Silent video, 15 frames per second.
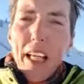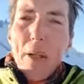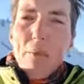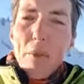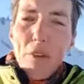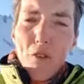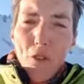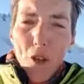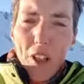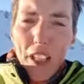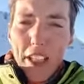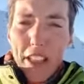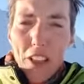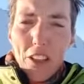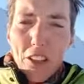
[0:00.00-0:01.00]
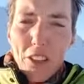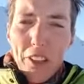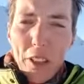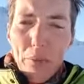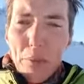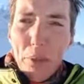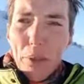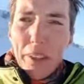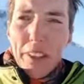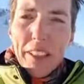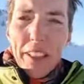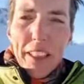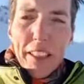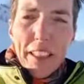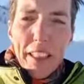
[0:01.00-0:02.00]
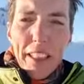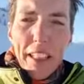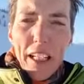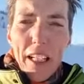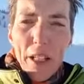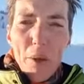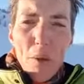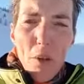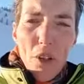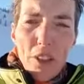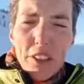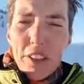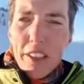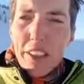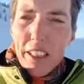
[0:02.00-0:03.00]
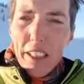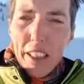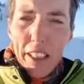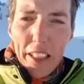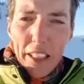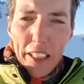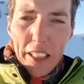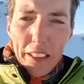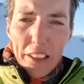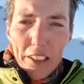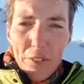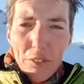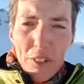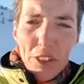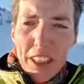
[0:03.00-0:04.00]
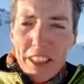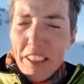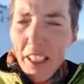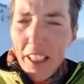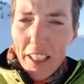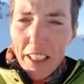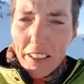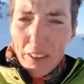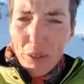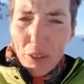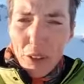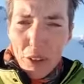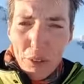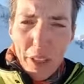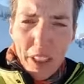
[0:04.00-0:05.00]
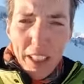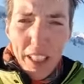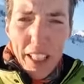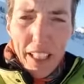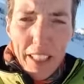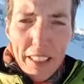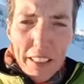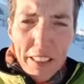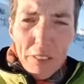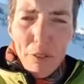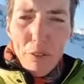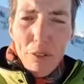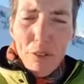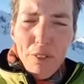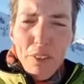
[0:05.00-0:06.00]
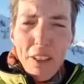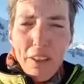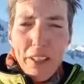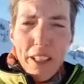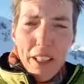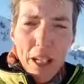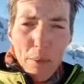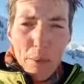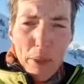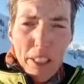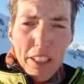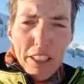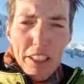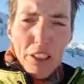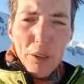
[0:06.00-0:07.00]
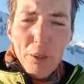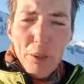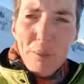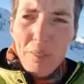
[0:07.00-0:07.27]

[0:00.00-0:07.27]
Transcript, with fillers: before I got to that point, I was in an entirely different career and very unhappy in it too.